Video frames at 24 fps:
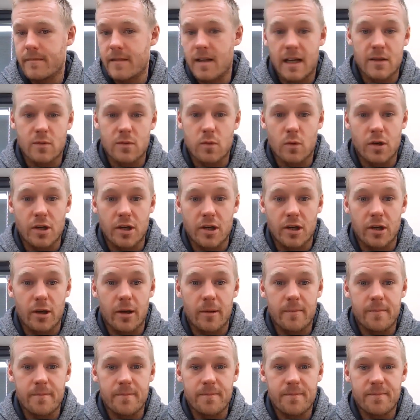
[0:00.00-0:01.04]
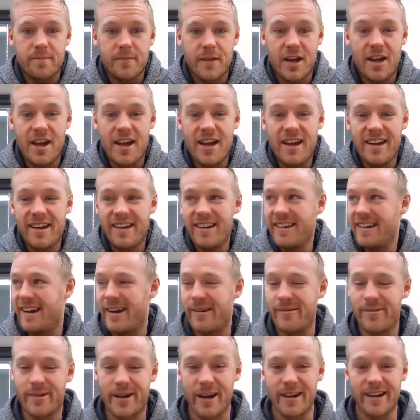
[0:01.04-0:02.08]
that's what you got.
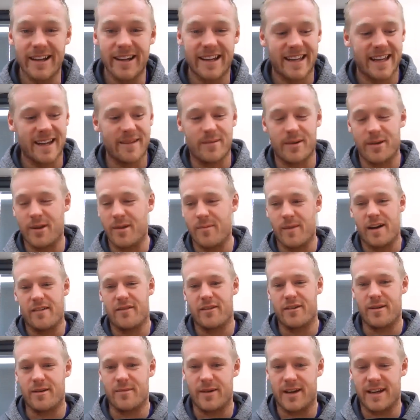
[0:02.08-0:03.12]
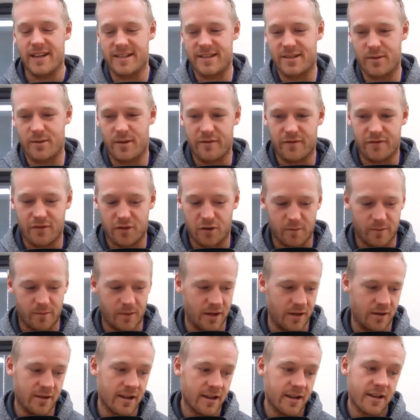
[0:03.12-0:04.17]
I'm going to keep doing my very best to inform
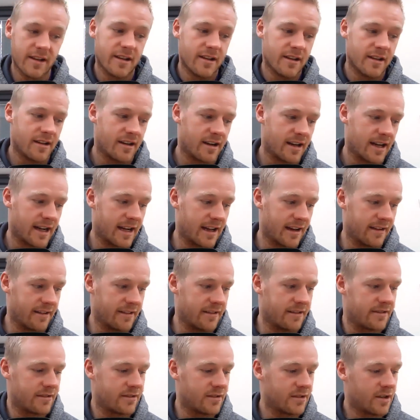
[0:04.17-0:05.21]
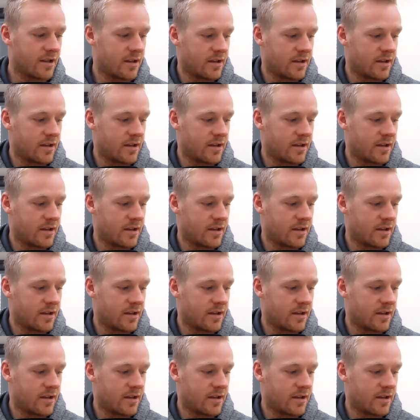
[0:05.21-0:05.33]
you and